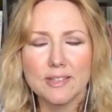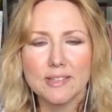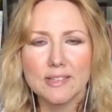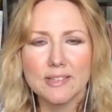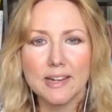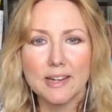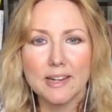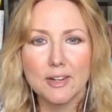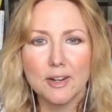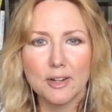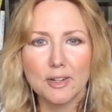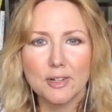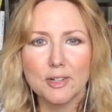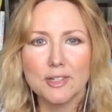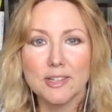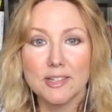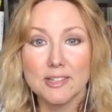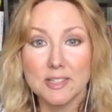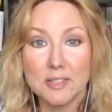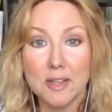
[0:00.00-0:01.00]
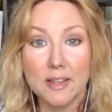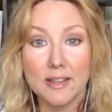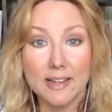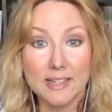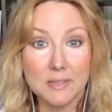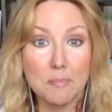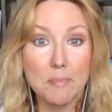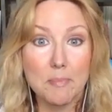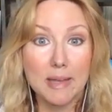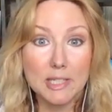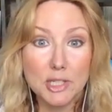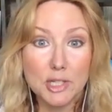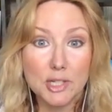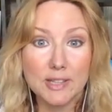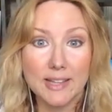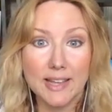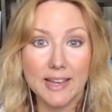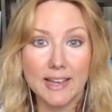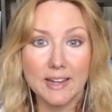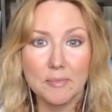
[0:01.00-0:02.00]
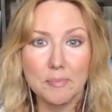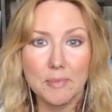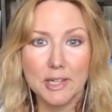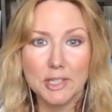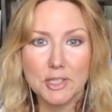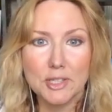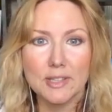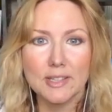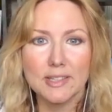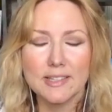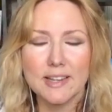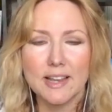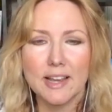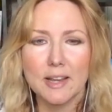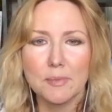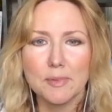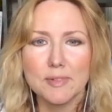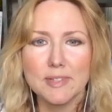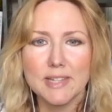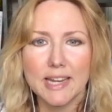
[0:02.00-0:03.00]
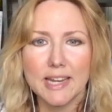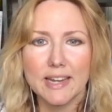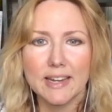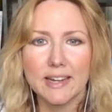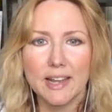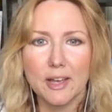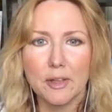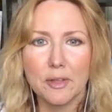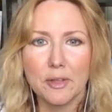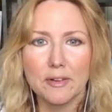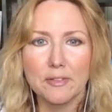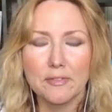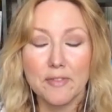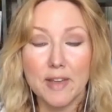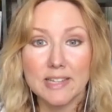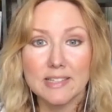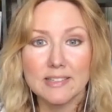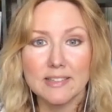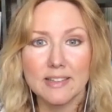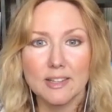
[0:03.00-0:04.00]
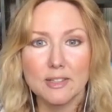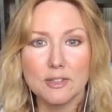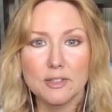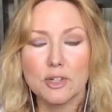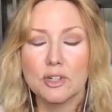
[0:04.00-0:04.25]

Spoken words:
study doctors has mentioned the time of day and how that affects it.